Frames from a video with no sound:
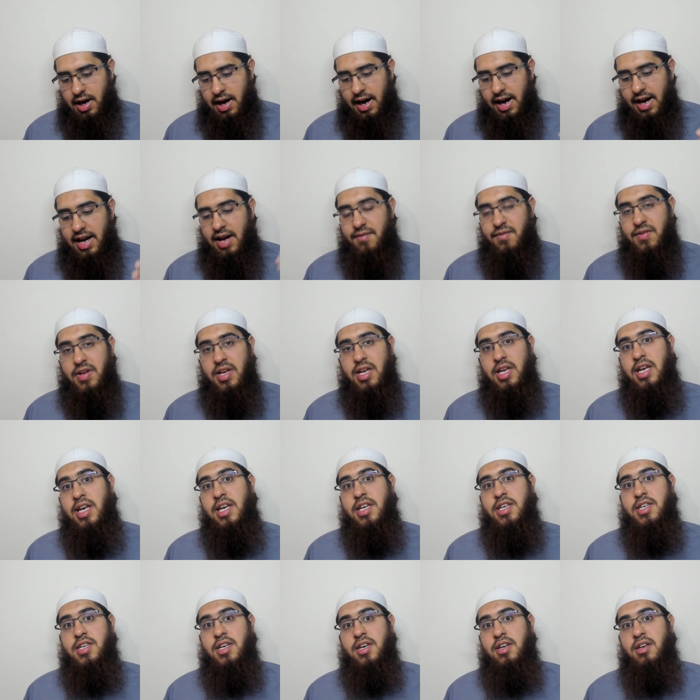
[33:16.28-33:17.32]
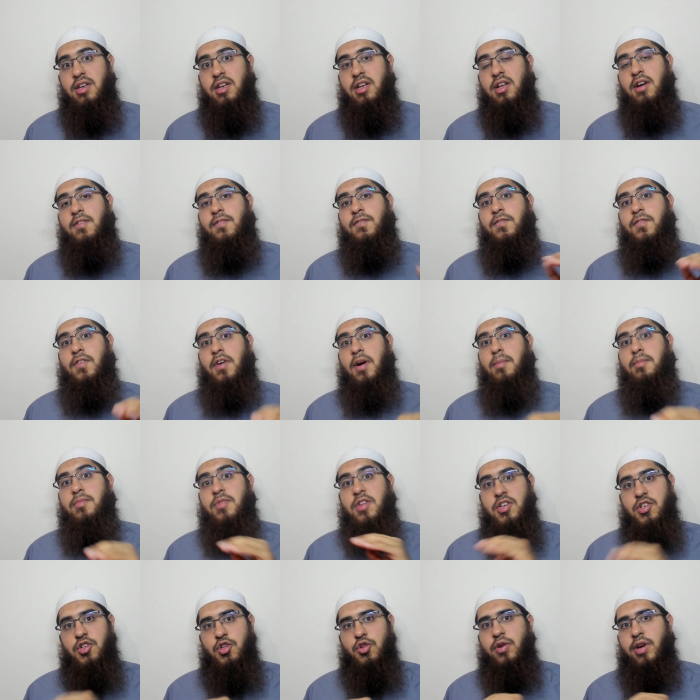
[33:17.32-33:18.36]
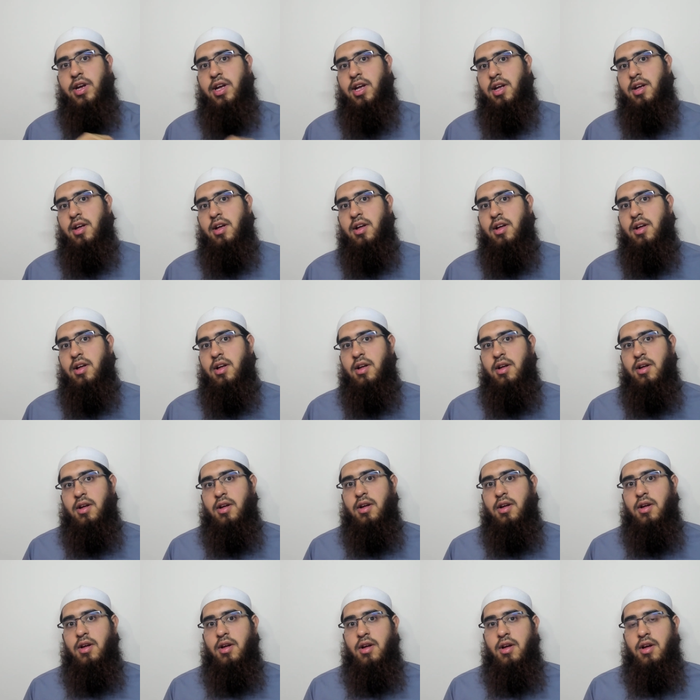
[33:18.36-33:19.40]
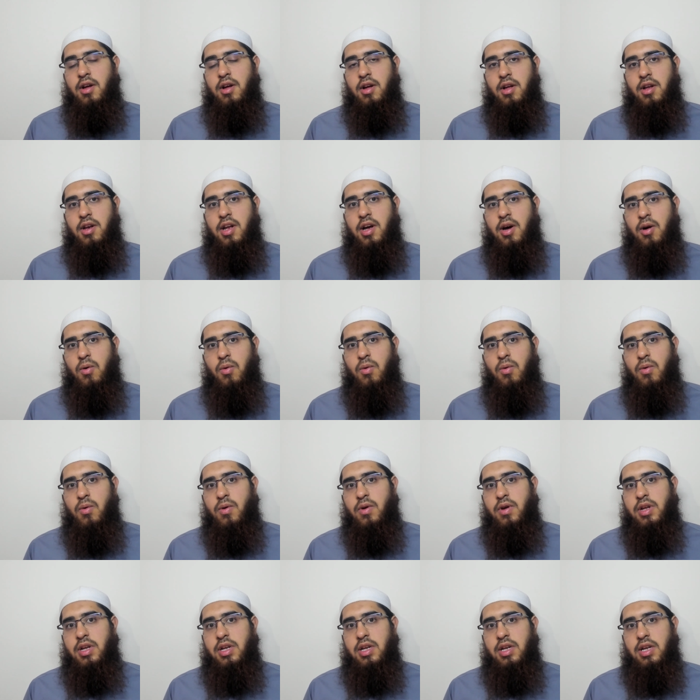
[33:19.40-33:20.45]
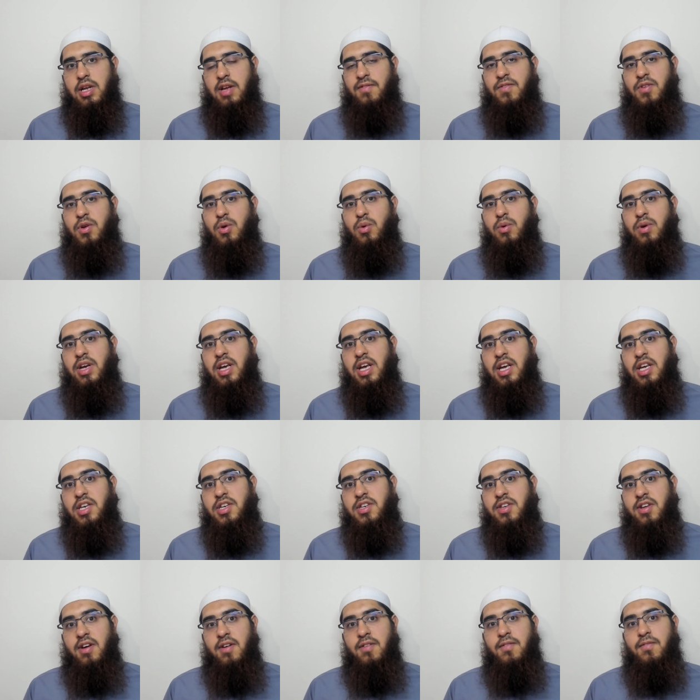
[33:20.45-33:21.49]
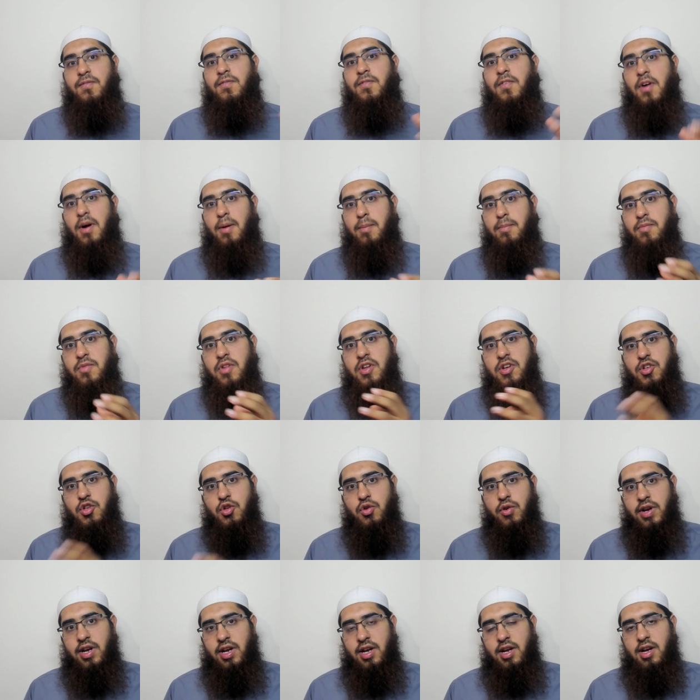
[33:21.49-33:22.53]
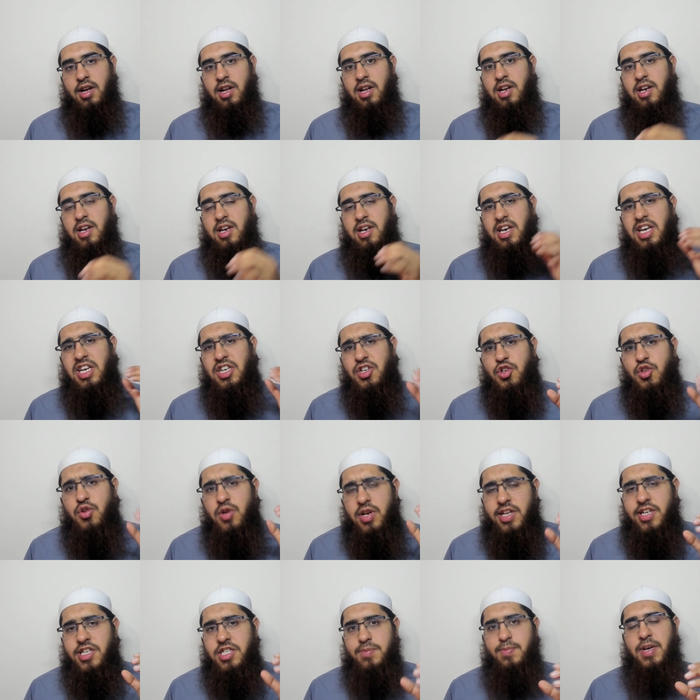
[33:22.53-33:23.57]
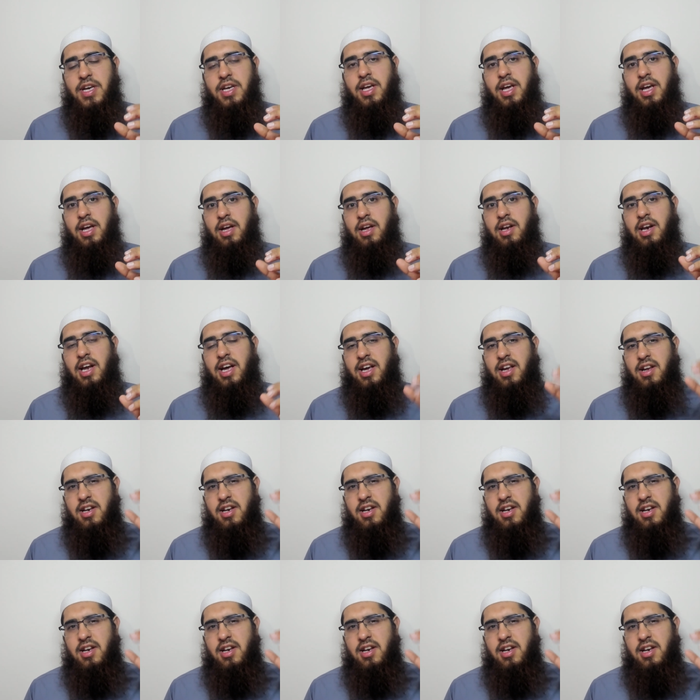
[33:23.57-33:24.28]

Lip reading: I have eaten from the tree. Now, if you eat from the tree, literally speaking,